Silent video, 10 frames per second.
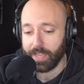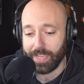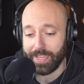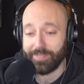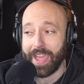
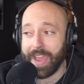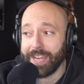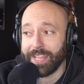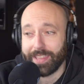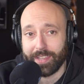if
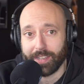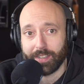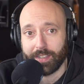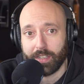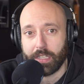anything,
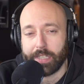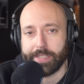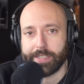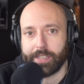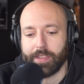
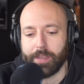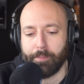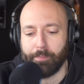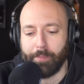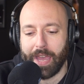is the
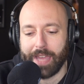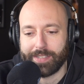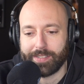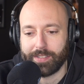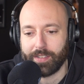
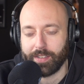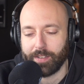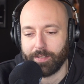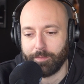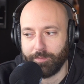best
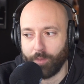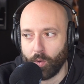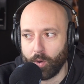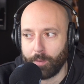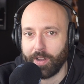
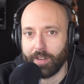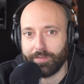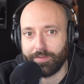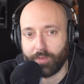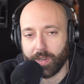form of
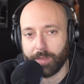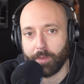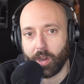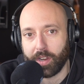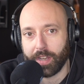free
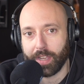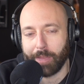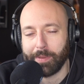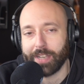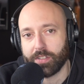marketing. I
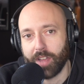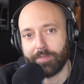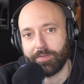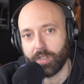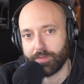mean, it's not
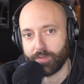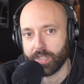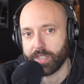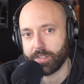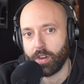fully free
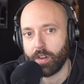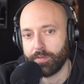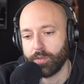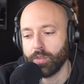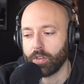because there are a
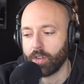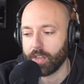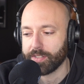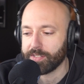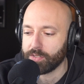few little
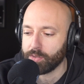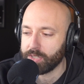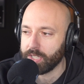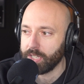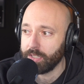costs
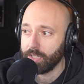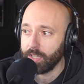associated.